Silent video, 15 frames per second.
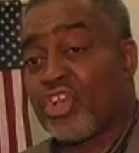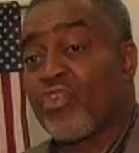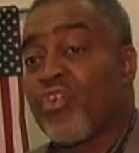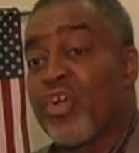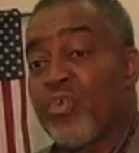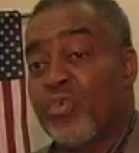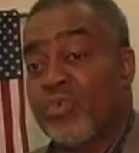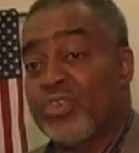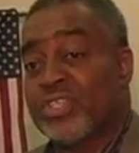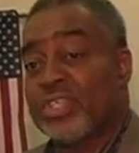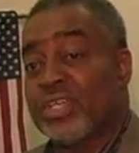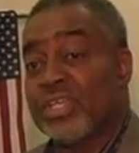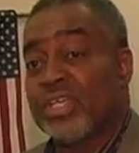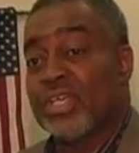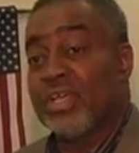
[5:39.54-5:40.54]

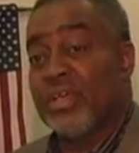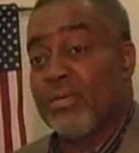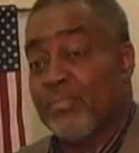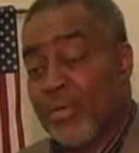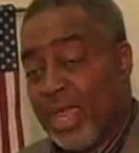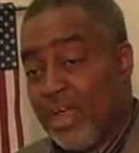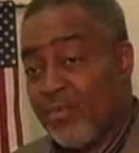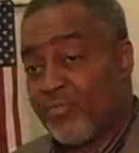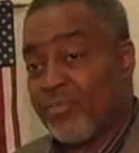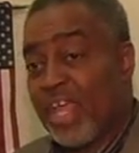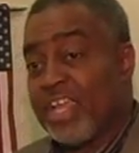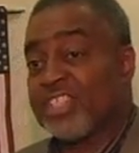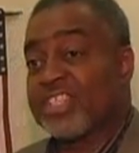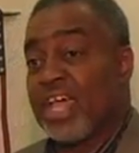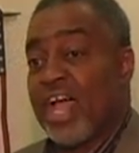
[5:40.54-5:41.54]
Cruz, Mayor
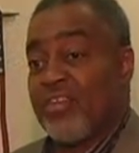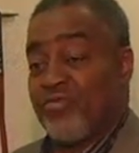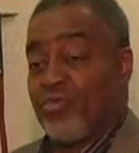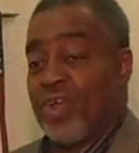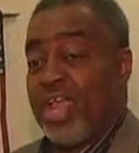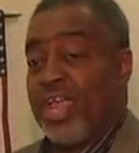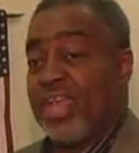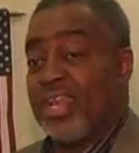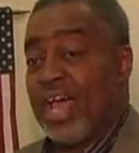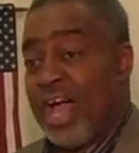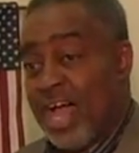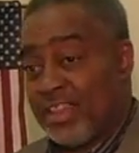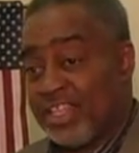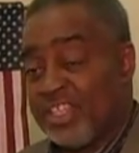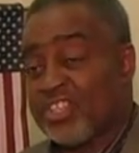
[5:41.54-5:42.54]
Faison ran,
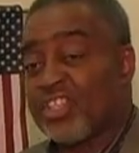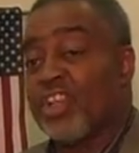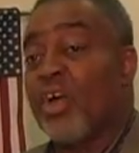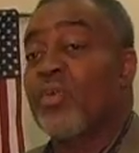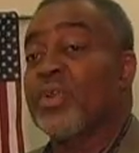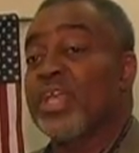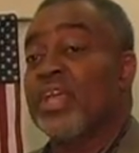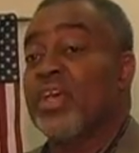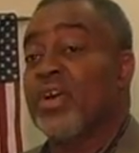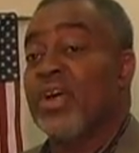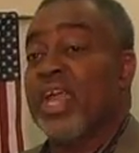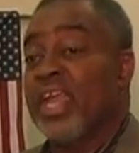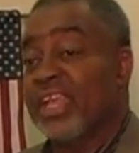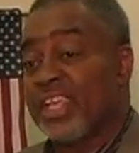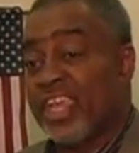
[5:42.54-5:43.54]
Ali Sloan-Hill,
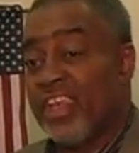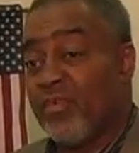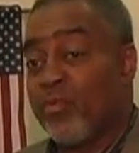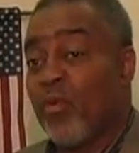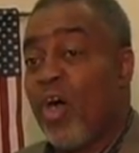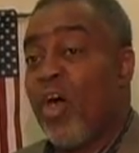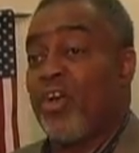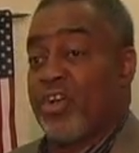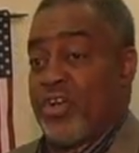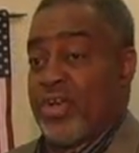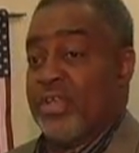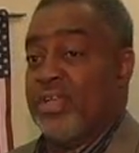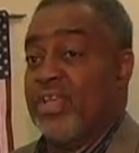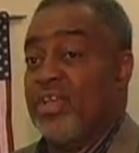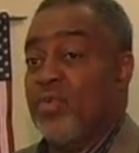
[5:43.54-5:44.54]
and Keith
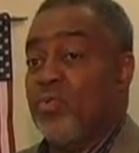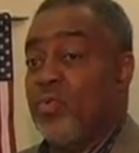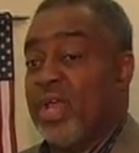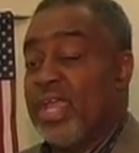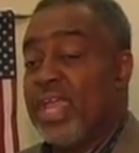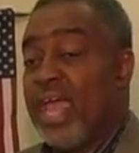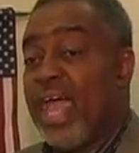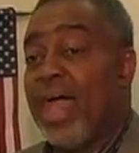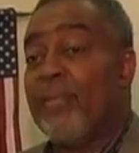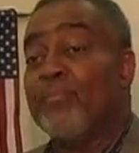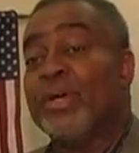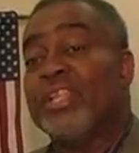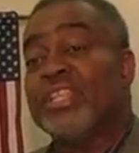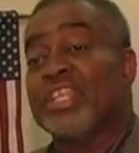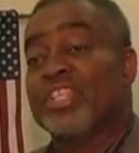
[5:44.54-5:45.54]
Walker. We had
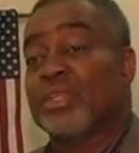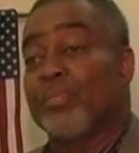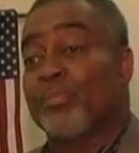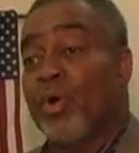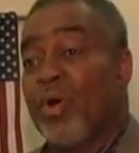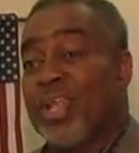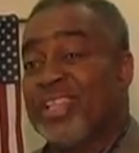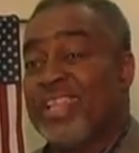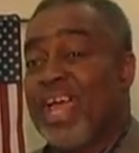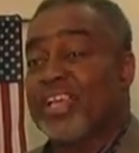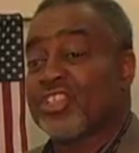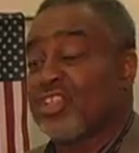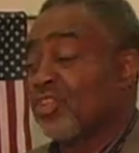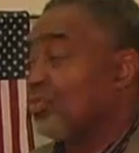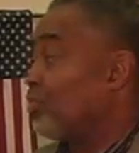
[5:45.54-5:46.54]
municipal
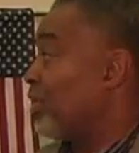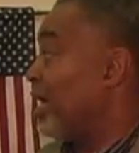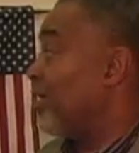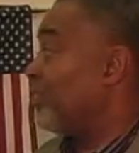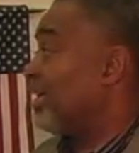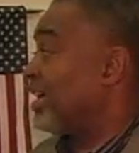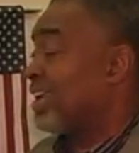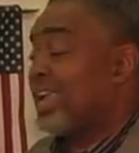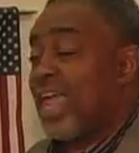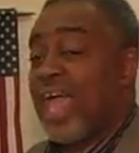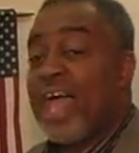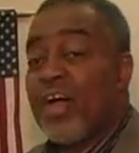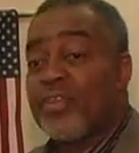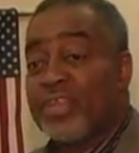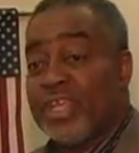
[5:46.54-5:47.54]
elections where the
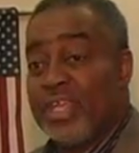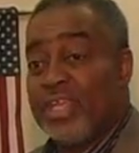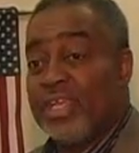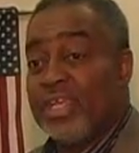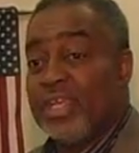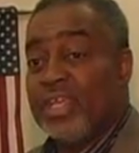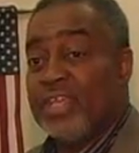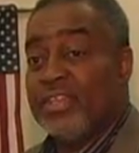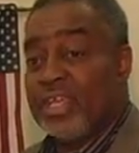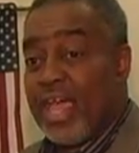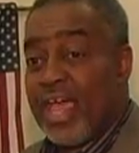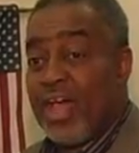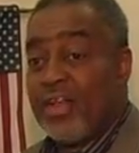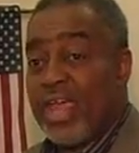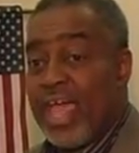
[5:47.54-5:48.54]
county
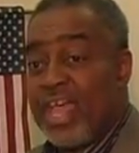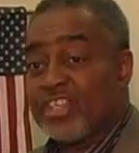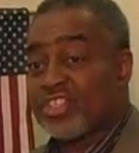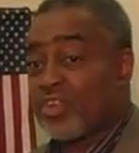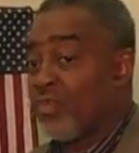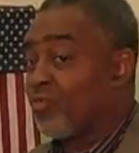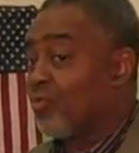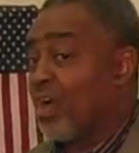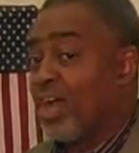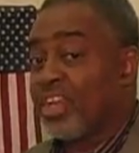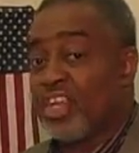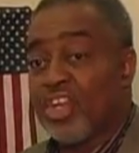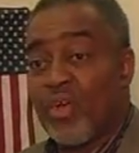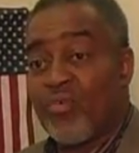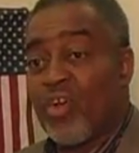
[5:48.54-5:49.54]
now has to run
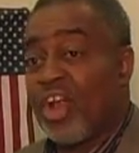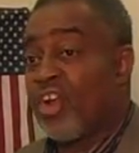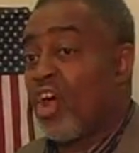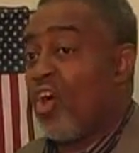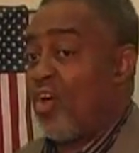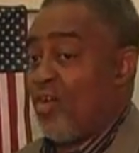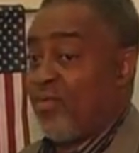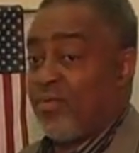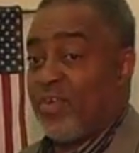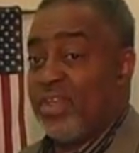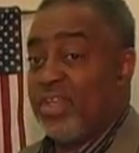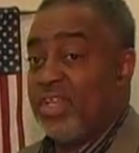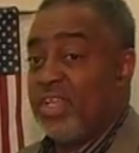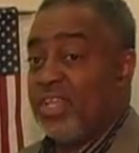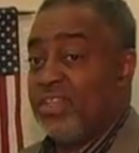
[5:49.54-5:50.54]
in a runoff.
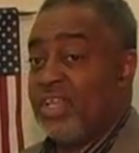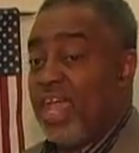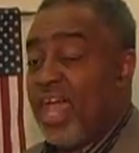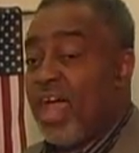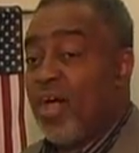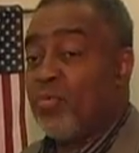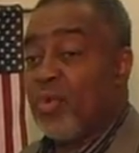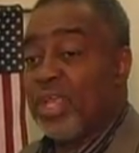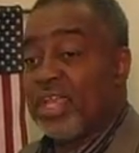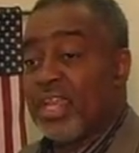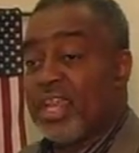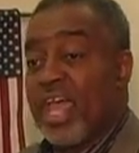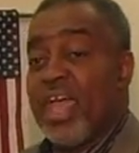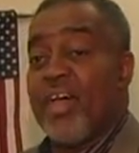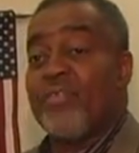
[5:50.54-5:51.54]
Now we
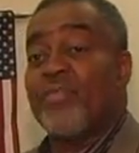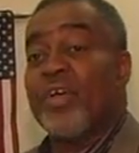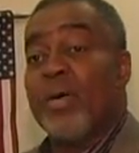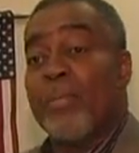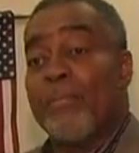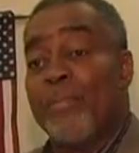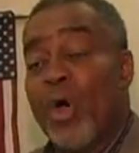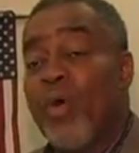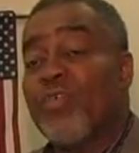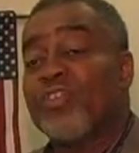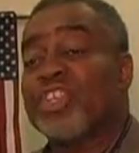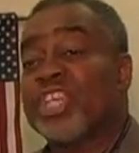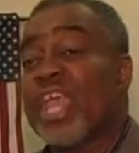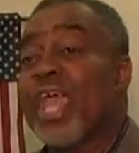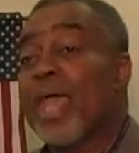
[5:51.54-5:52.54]
can have both
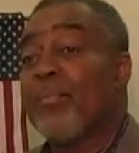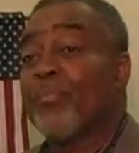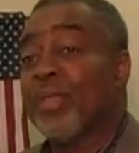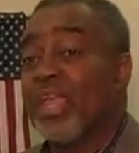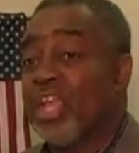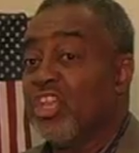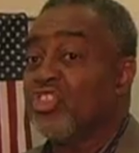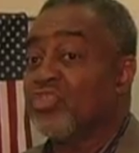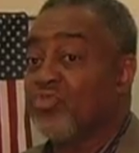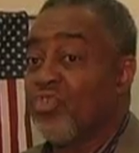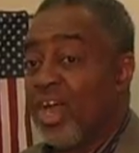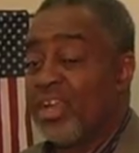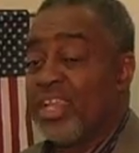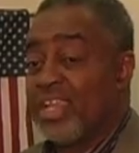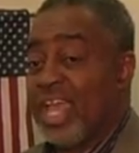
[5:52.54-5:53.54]
champions
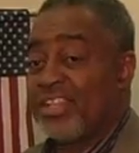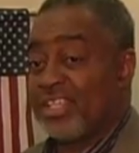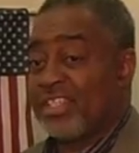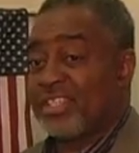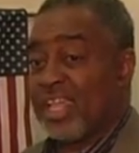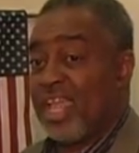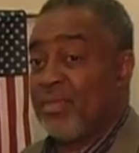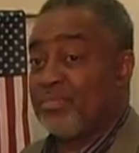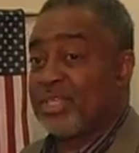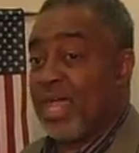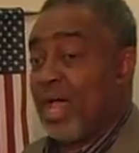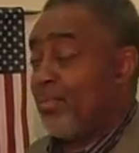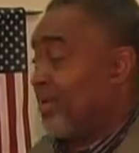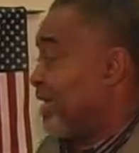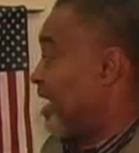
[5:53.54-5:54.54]
running at the same
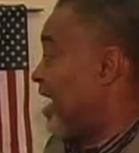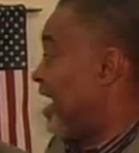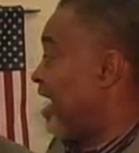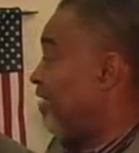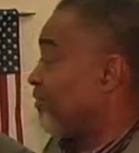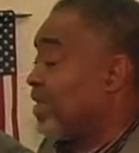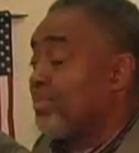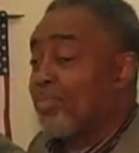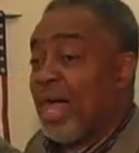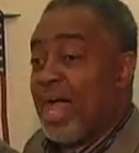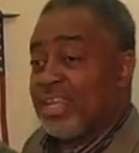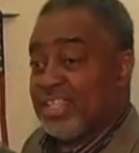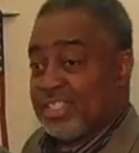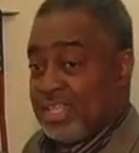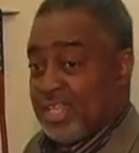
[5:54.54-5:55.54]
time, and
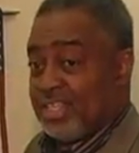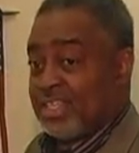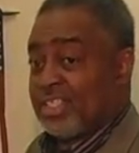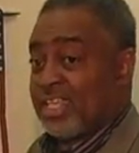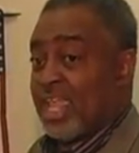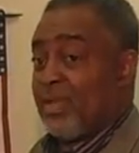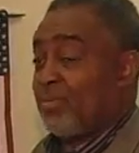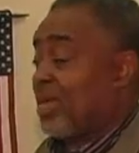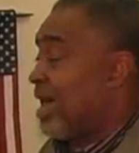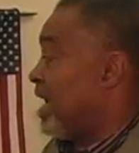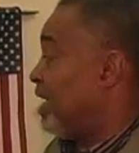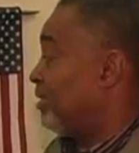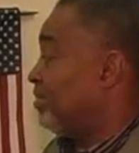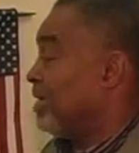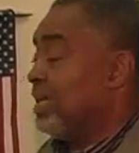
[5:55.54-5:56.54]
everybody's in the same
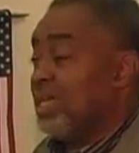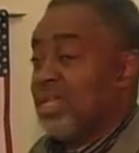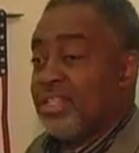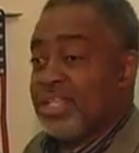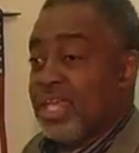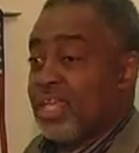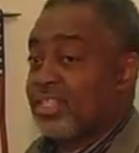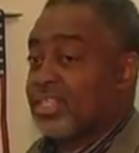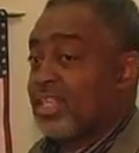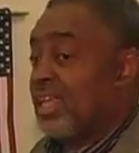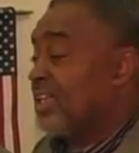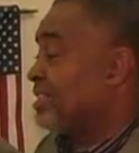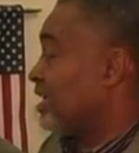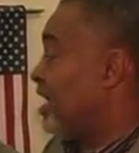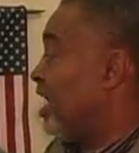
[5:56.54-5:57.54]
column. This
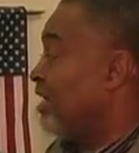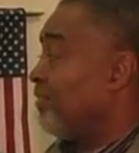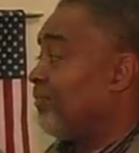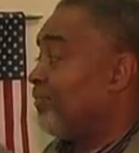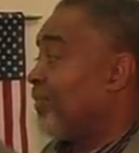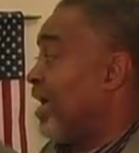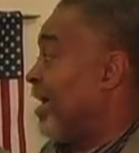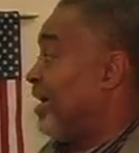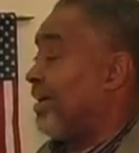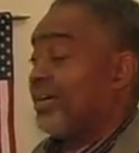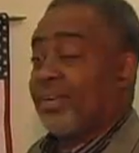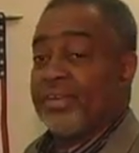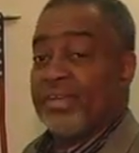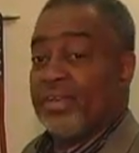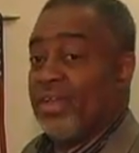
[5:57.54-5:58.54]
is unfair.
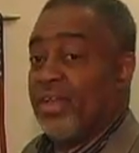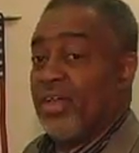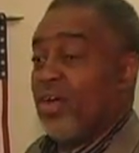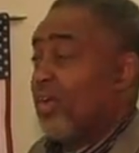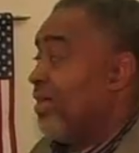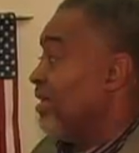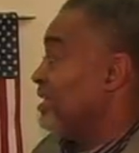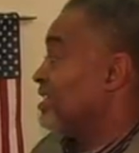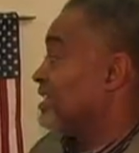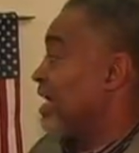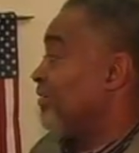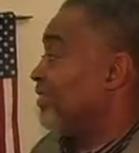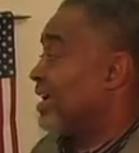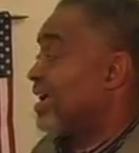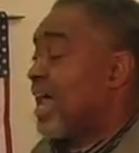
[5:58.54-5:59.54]

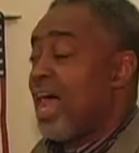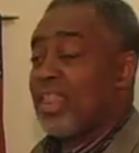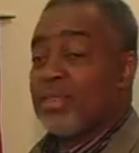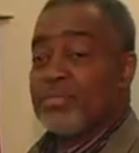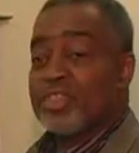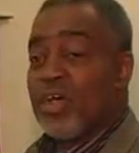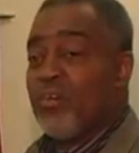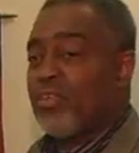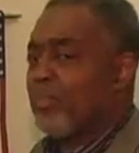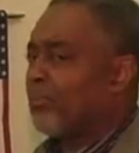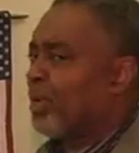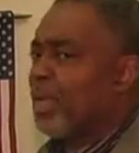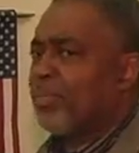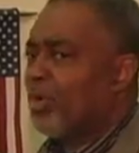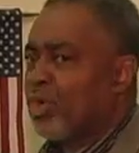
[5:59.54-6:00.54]
7 columns over,
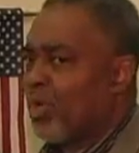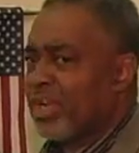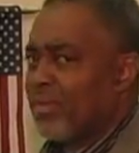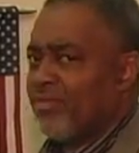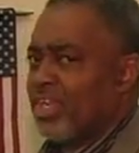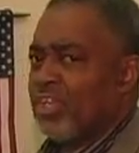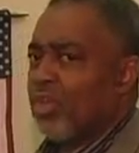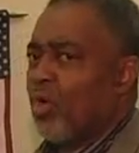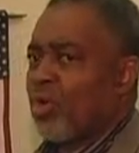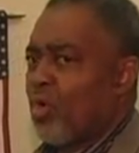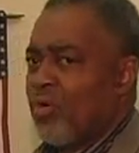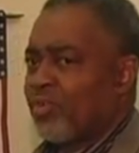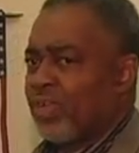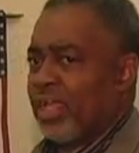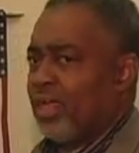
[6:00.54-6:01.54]
people don't even look
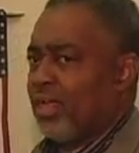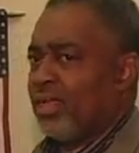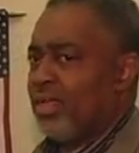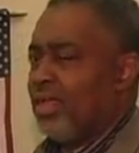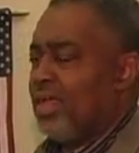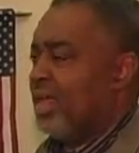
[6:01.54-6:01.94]
over here.